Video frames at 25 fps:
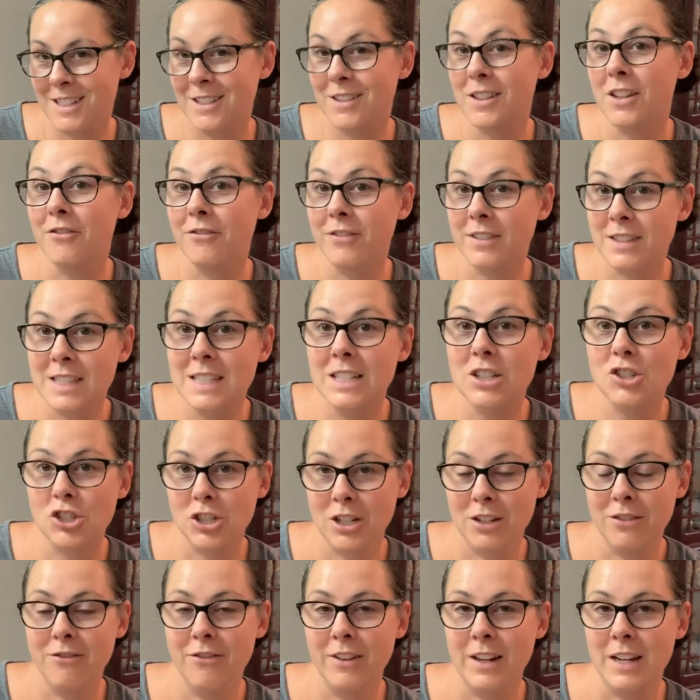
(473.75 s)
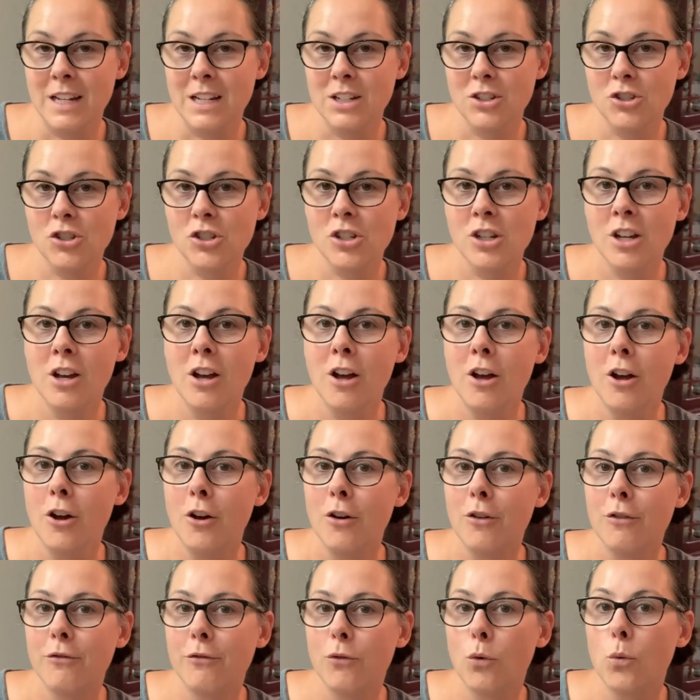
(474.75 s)
the stitching finished,
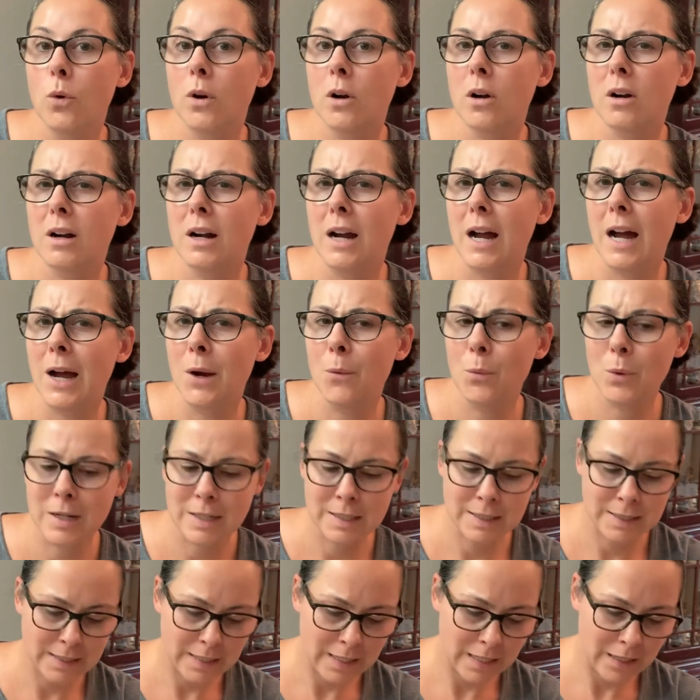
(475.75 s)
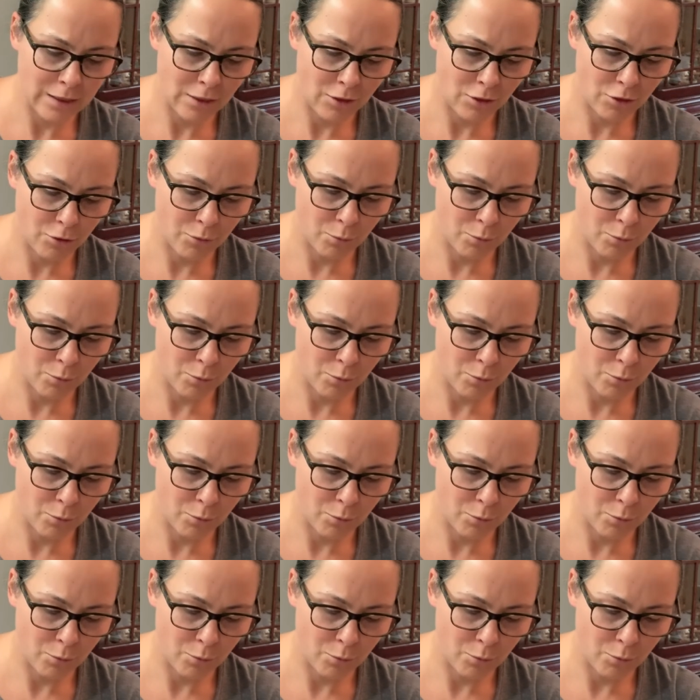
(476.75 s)
for I wanna say